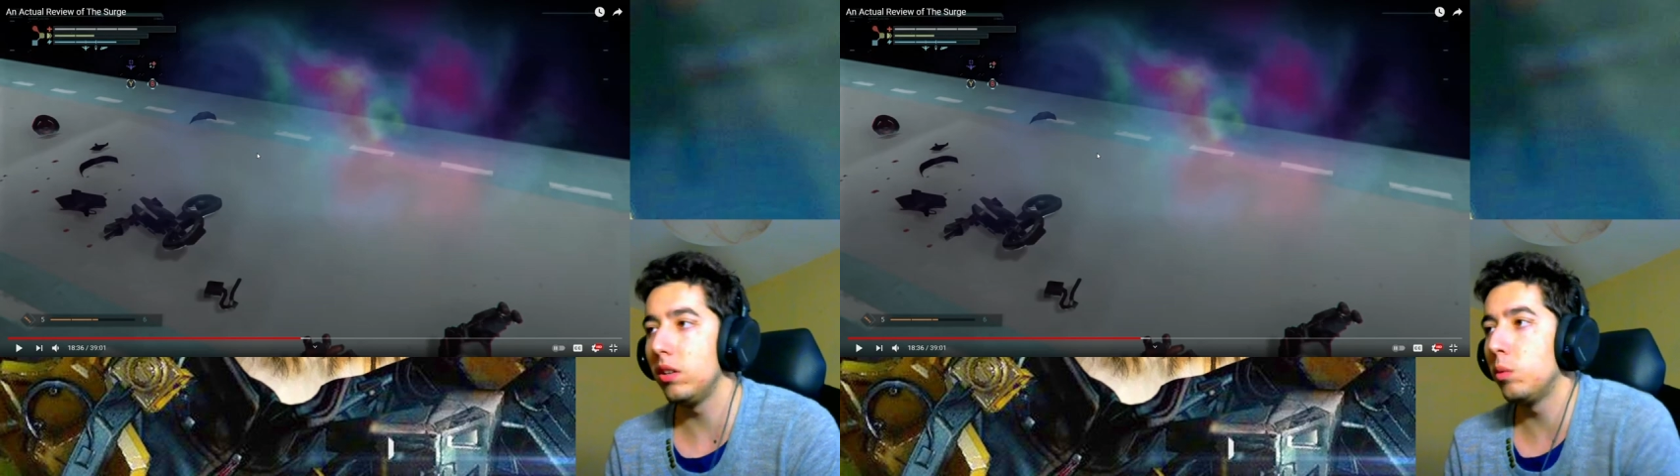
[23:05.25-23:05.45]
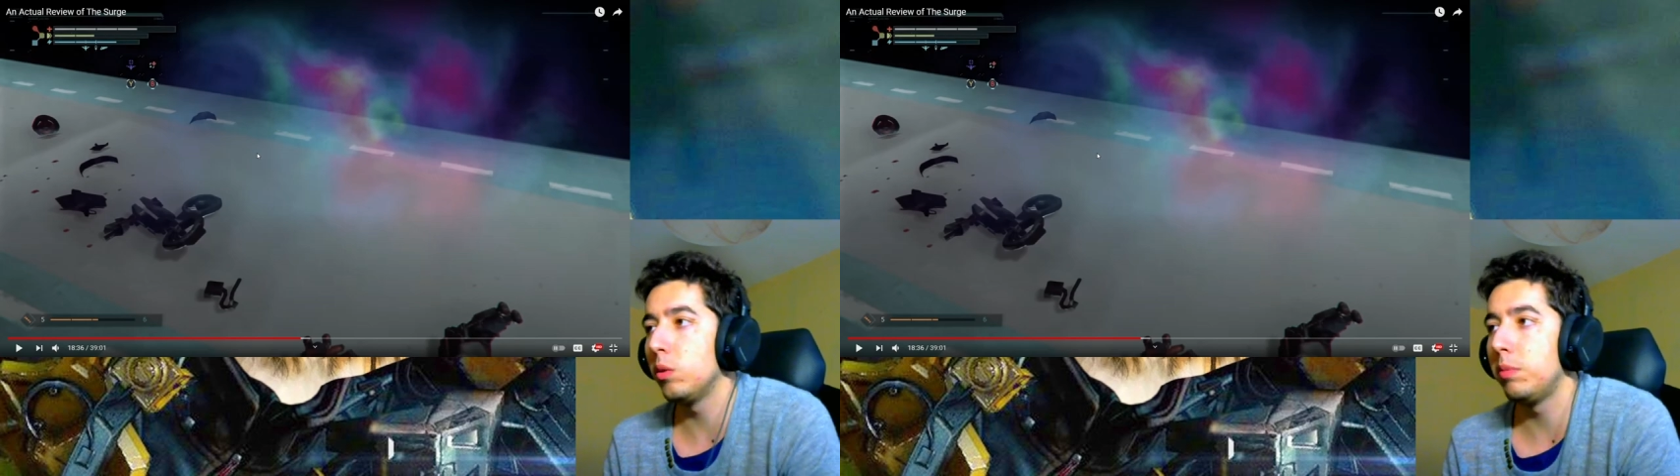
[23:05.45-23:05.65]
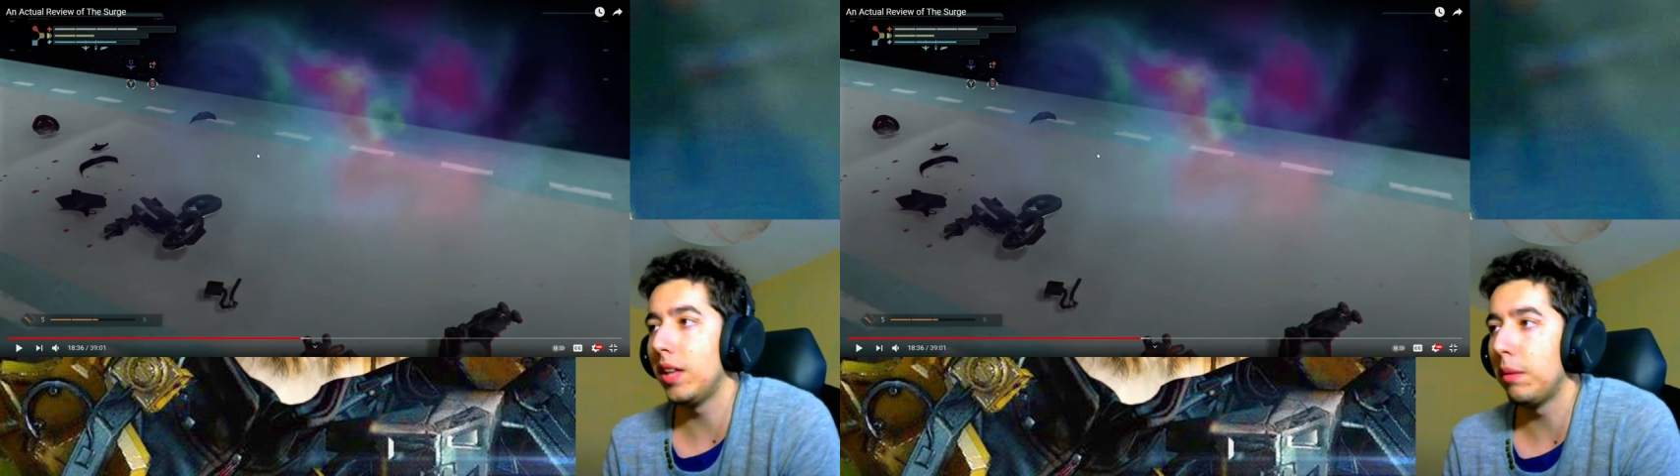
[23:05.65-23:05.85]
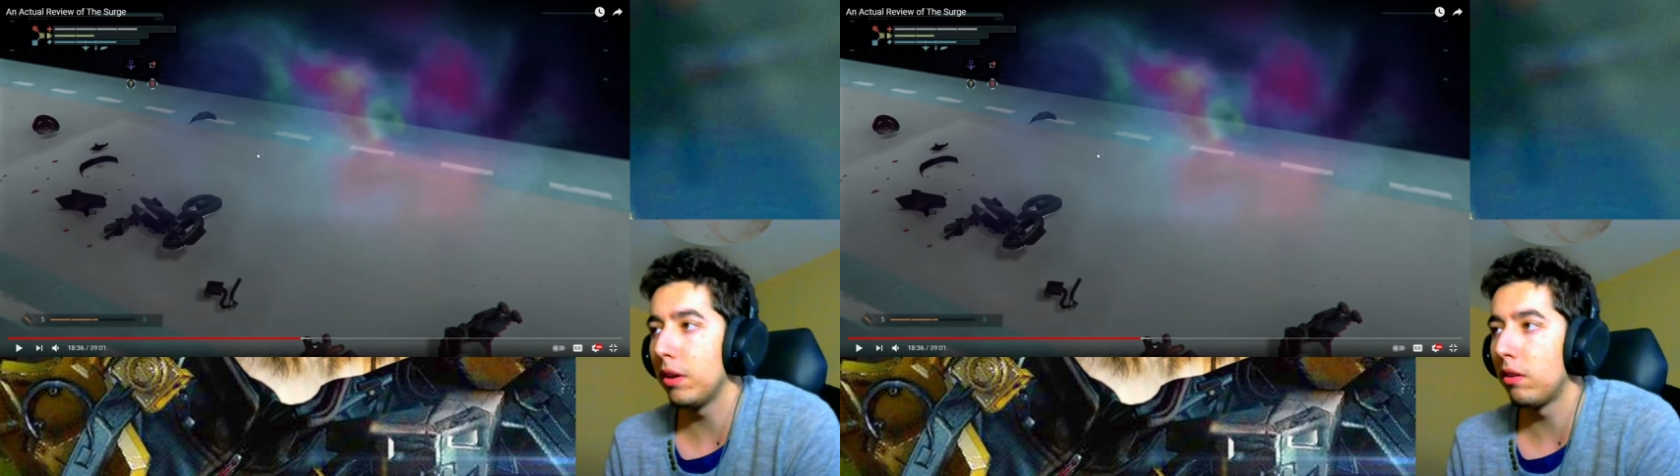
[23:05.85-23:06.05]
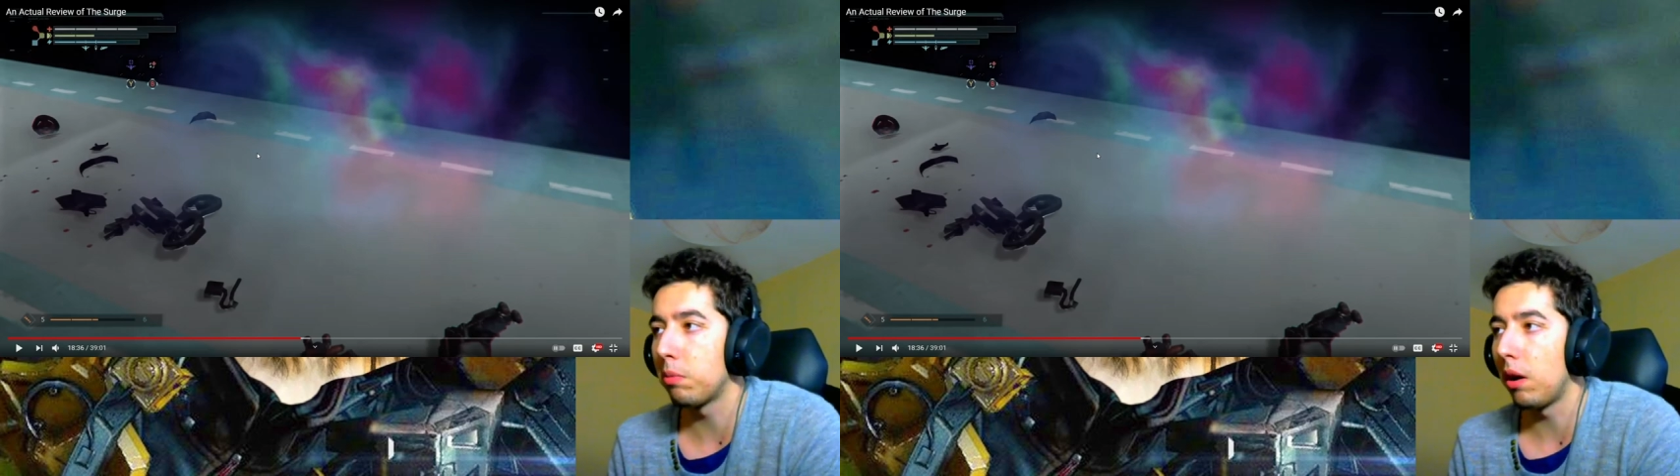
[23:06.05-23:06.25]
it won't be that big
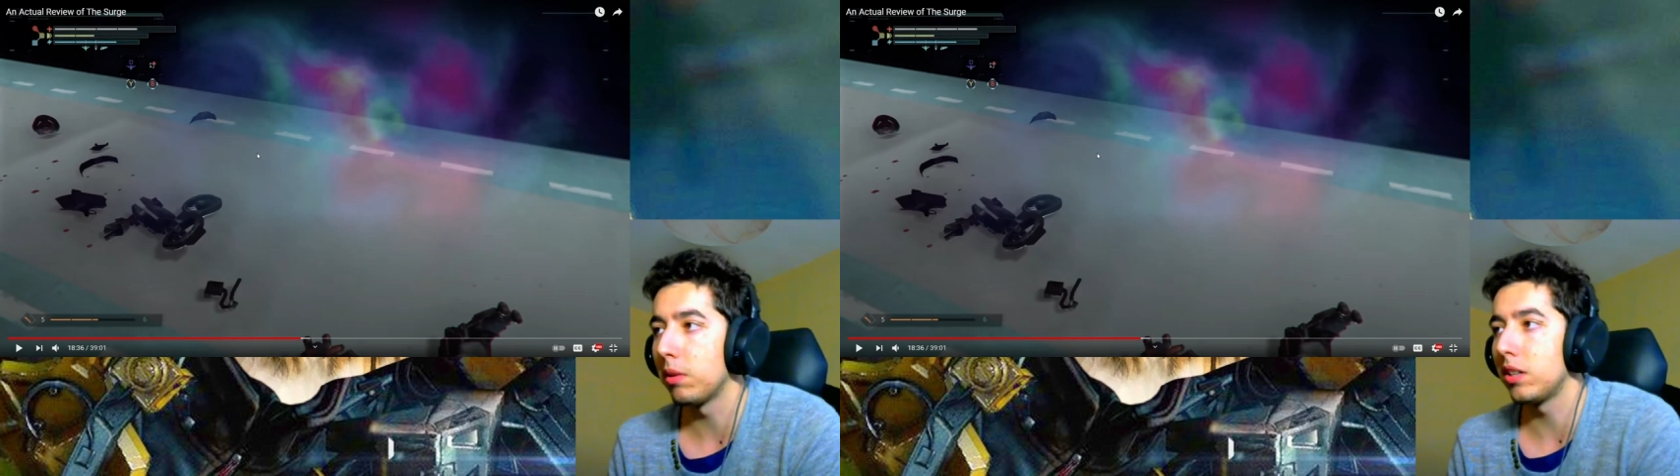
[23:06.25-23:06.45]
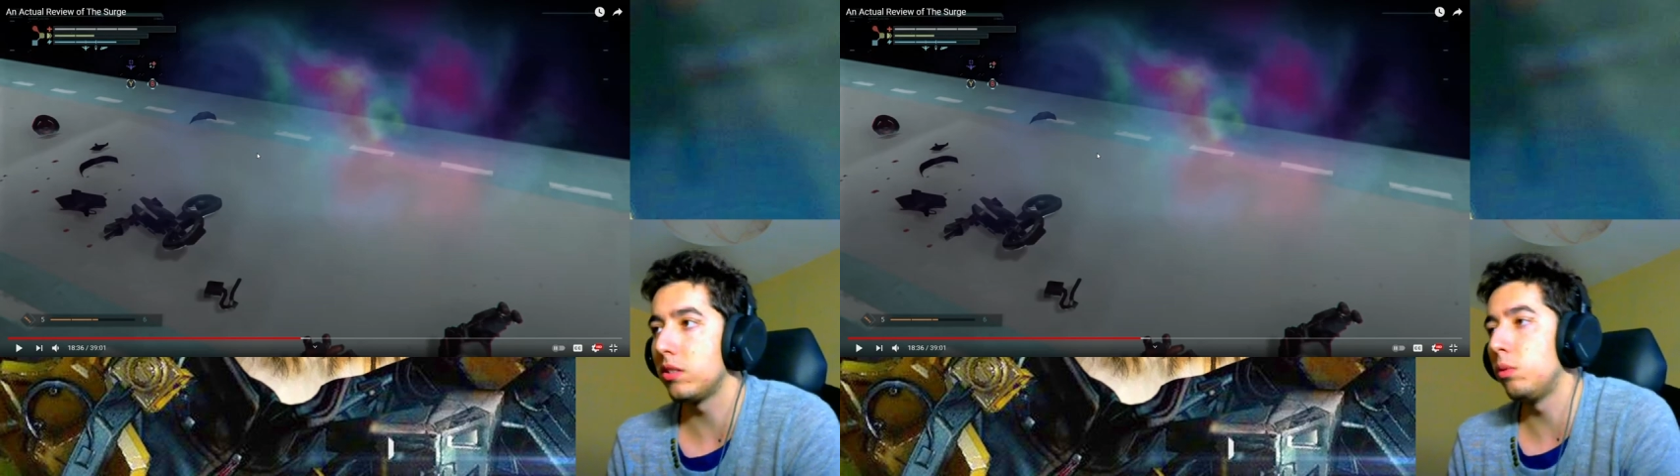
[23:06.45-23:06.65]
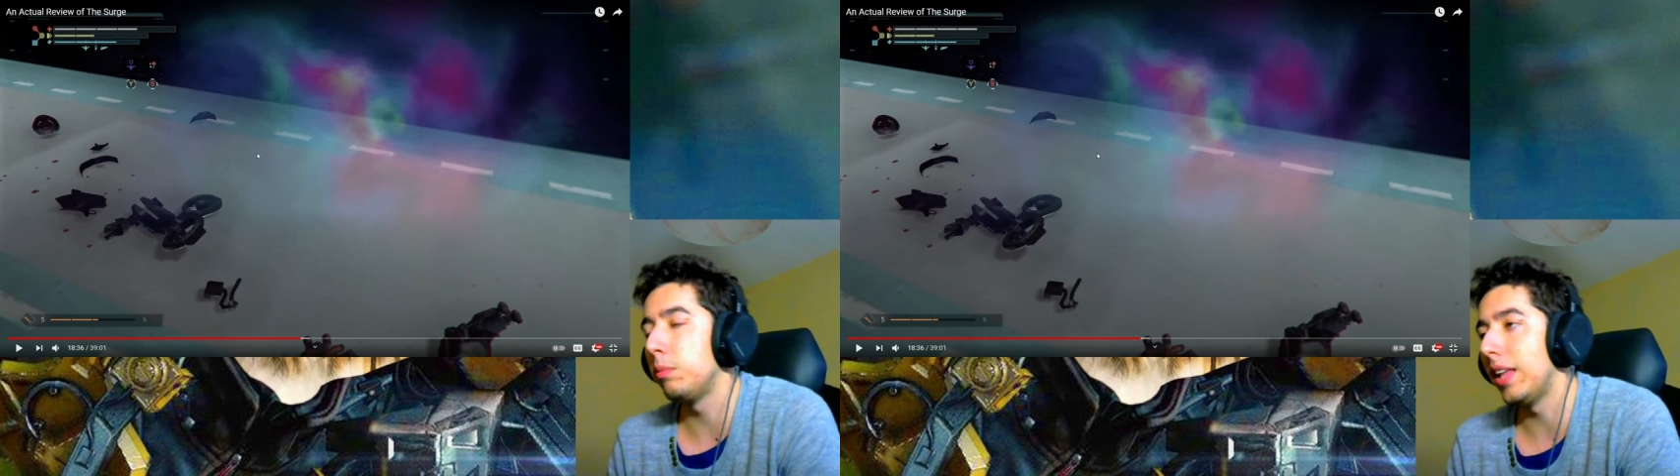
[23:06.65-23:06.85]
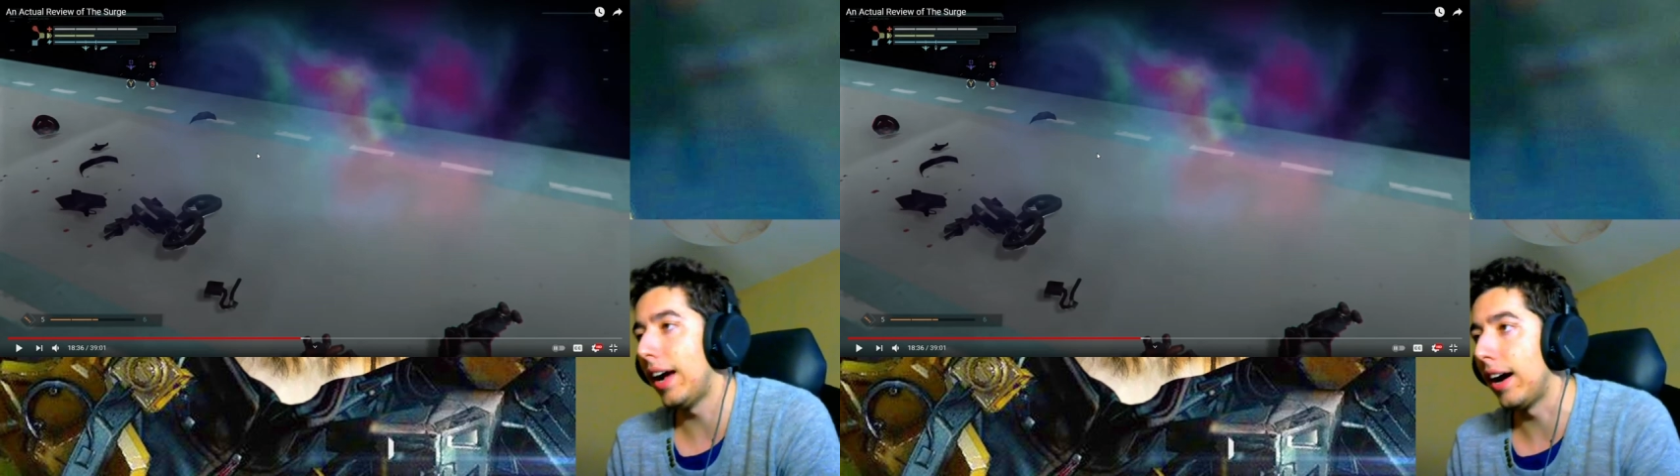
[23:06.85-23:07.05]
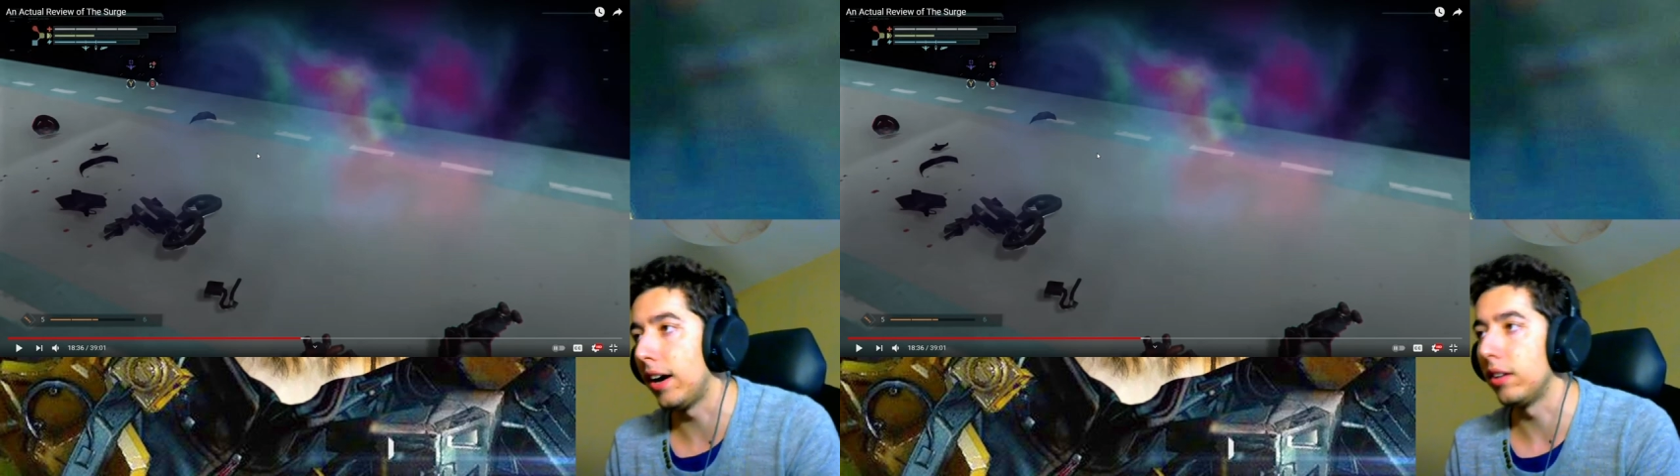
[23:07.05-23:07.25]
of a problem because it won't be
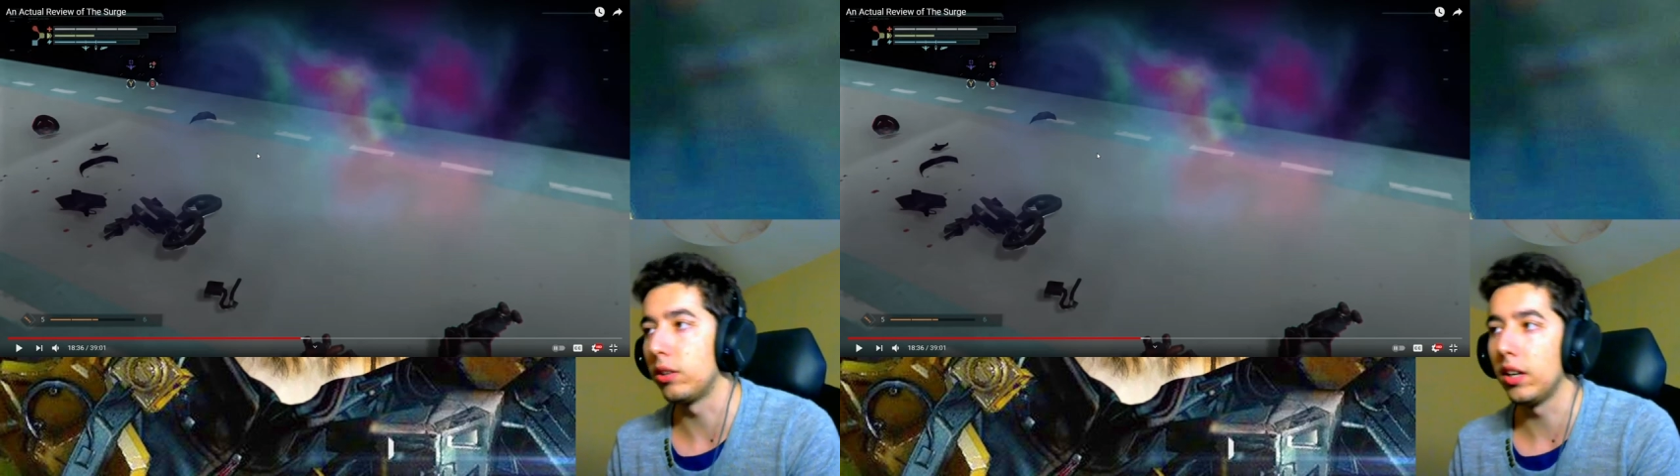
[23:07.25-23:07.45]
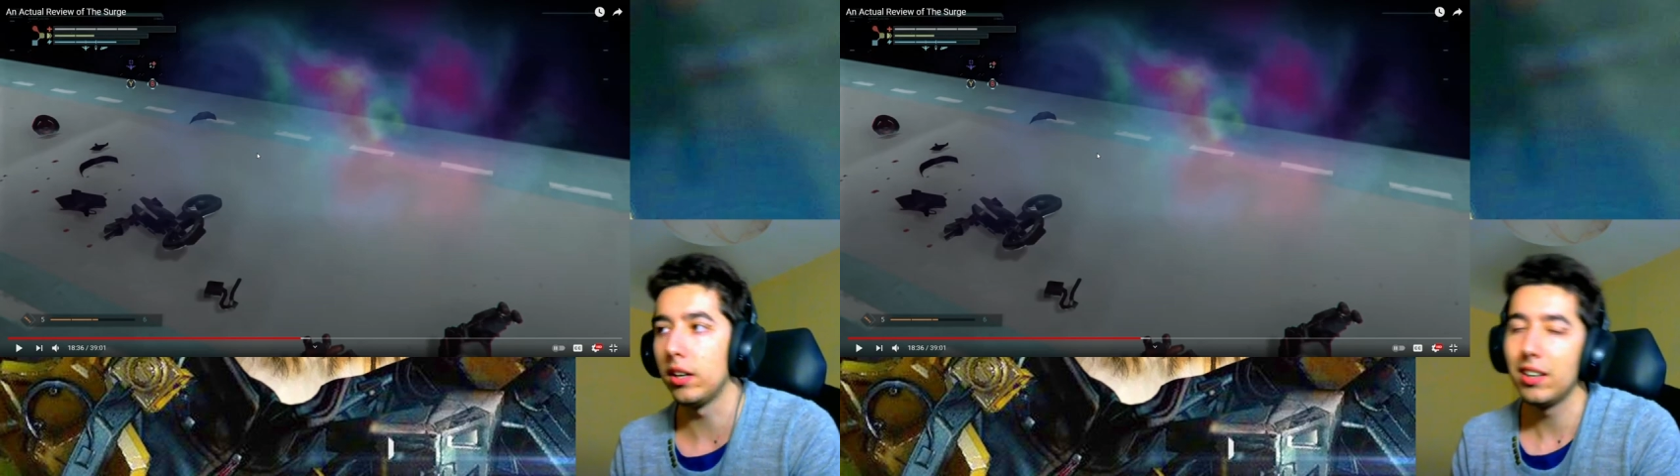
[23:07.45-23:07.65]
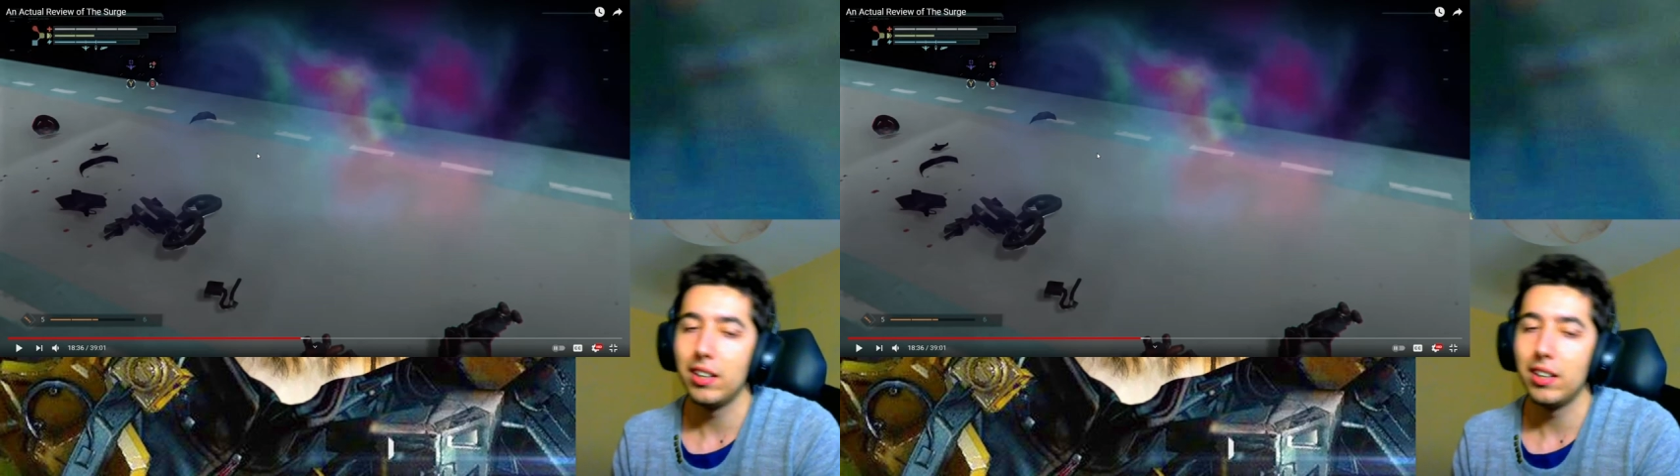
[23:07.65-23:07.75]
that hard, okay?